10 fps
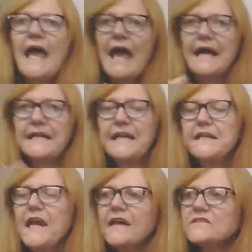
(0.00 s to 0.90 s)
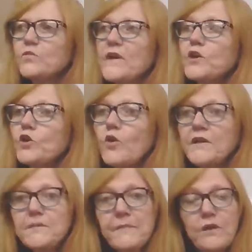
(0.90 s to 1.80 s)
And again, next week you're
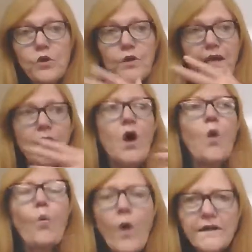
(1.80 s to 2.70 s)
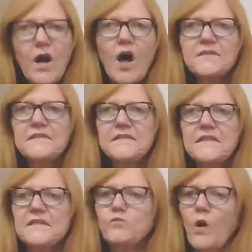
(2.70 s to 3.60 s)
going to be learning what causes
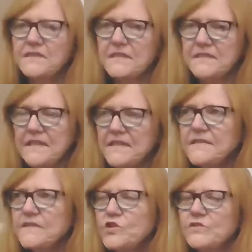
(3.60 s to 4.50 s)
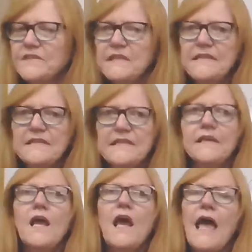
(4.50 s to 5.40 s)
these, what diseases you'll see these
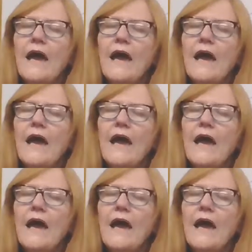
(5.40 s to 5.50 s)
in,